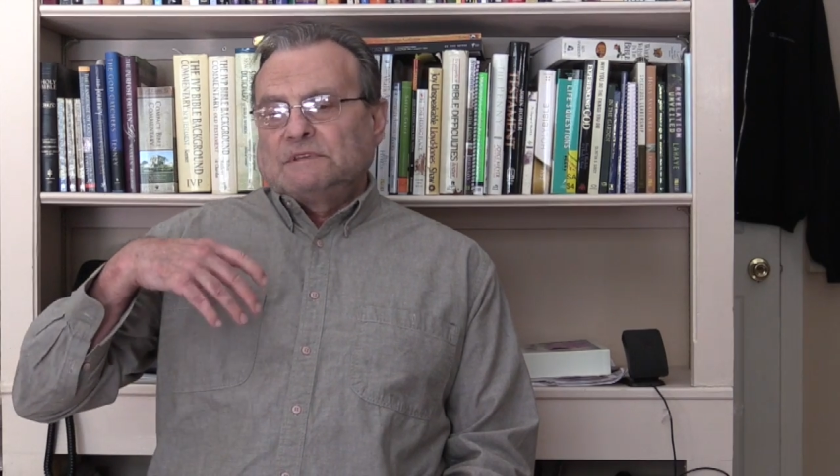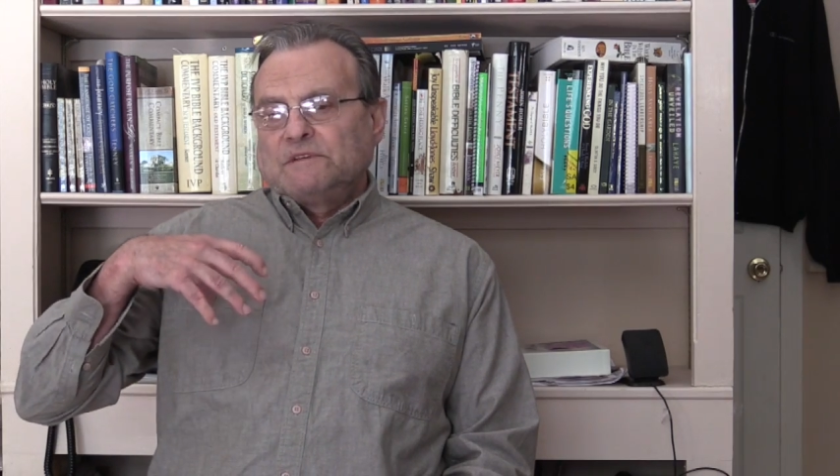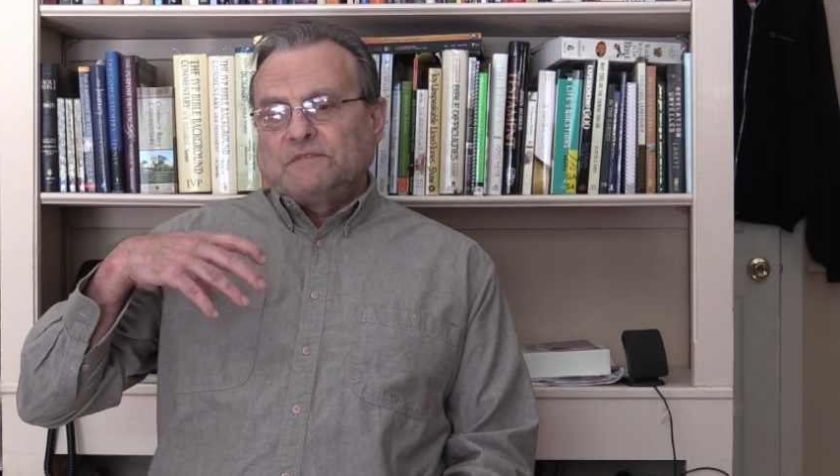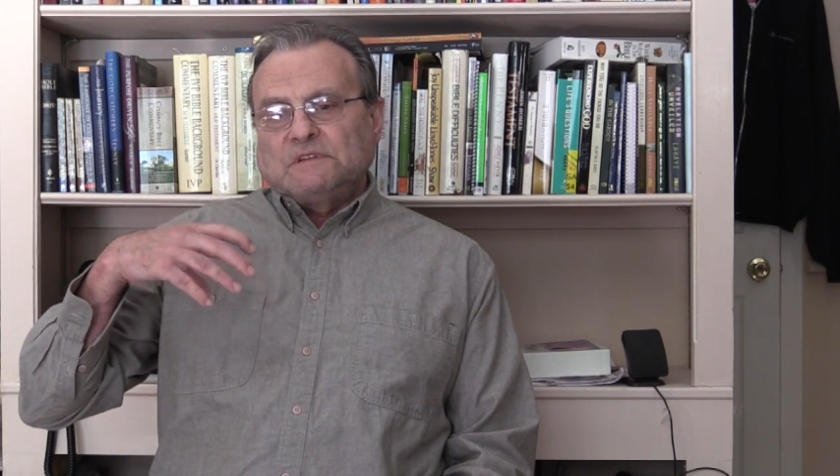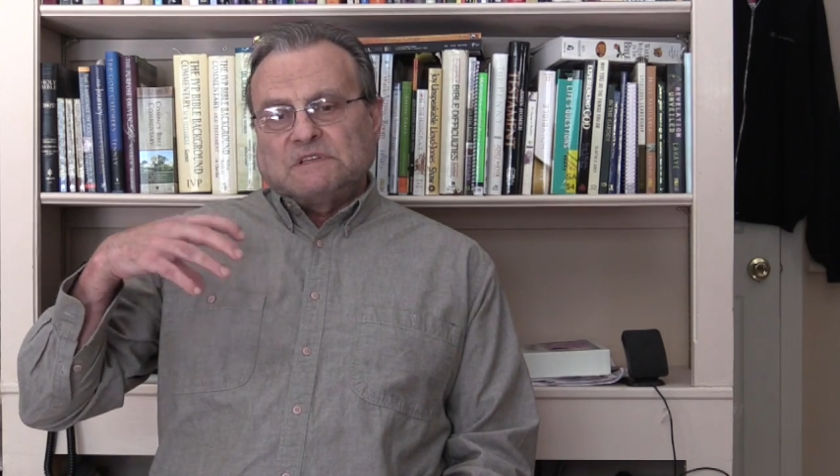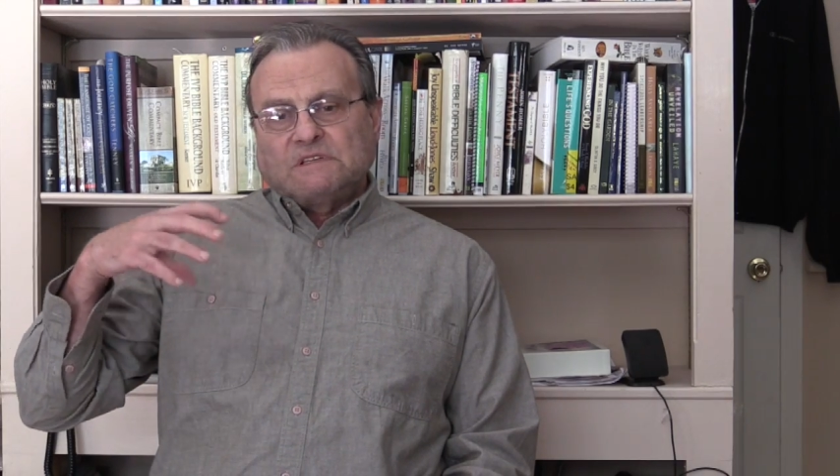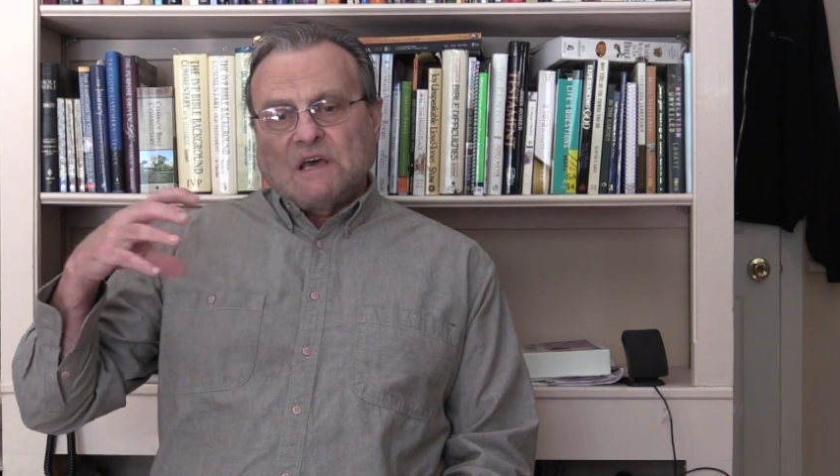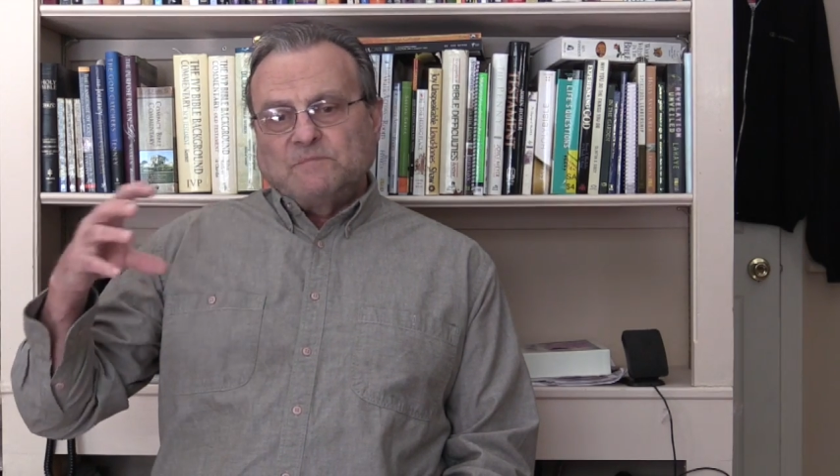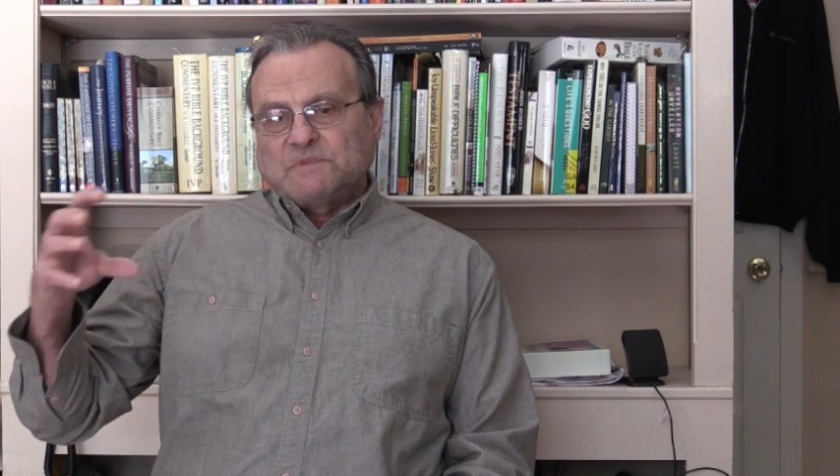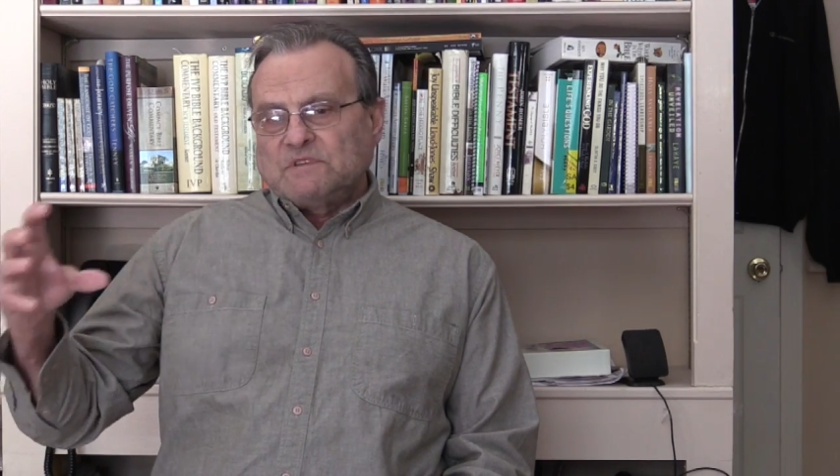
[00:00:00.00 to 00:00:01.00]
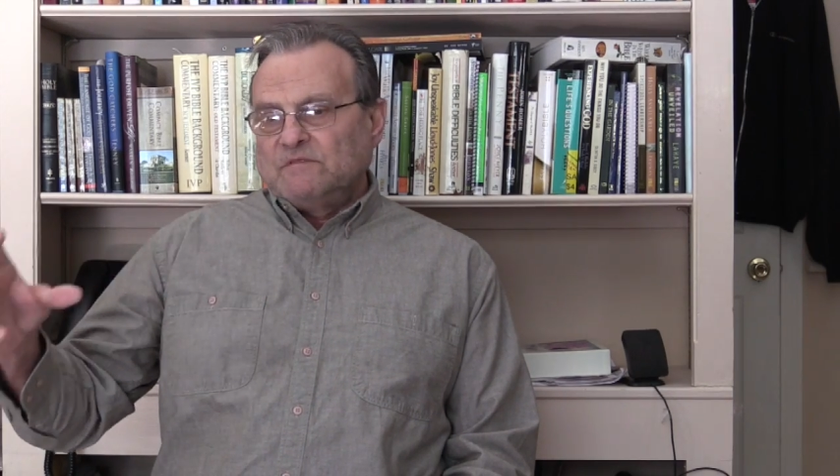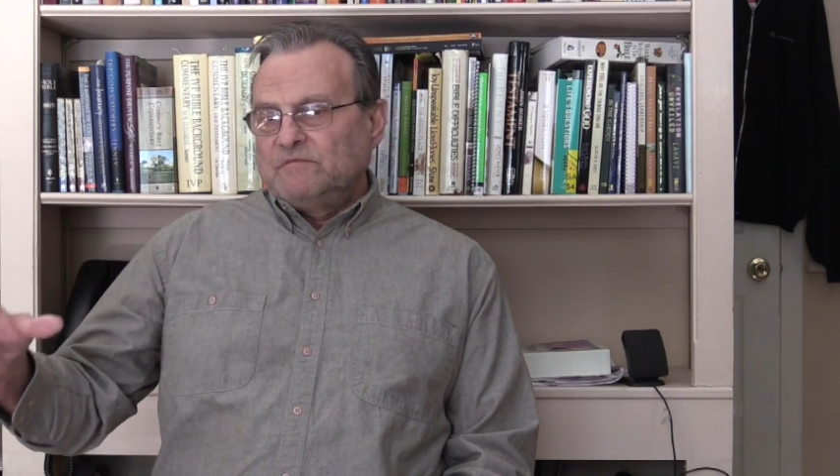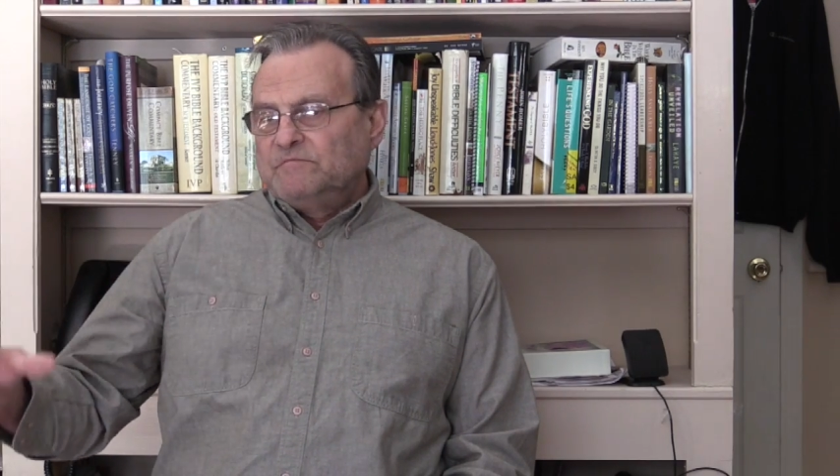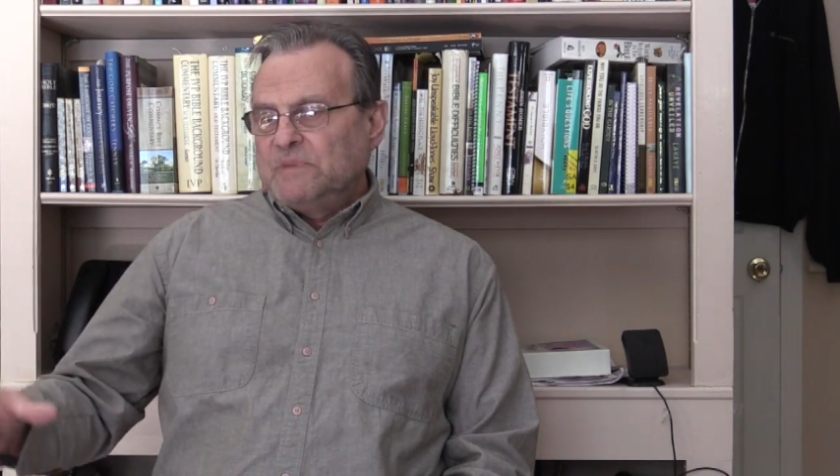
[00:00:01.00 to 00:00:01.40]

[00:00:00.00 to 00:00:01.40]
different types of